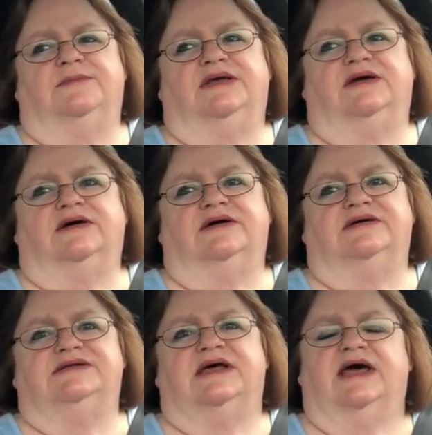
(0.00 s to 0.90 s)

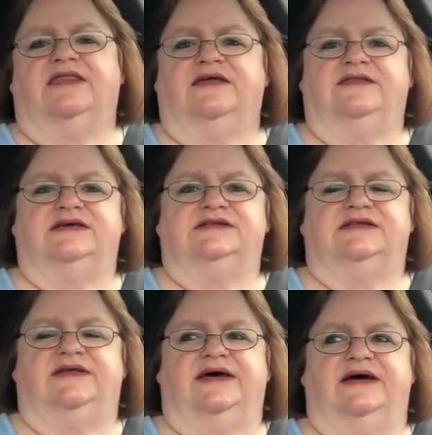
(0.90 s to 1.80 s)
because, and I think they
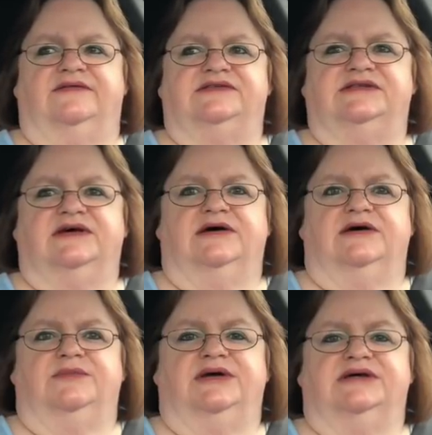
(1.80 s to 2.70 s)
said the F's,
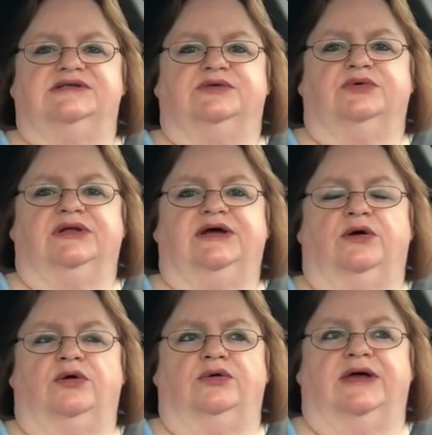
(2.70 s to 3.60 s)
because they're really
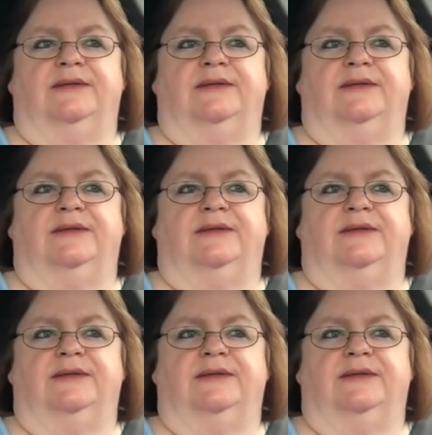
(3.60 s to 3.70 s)
old.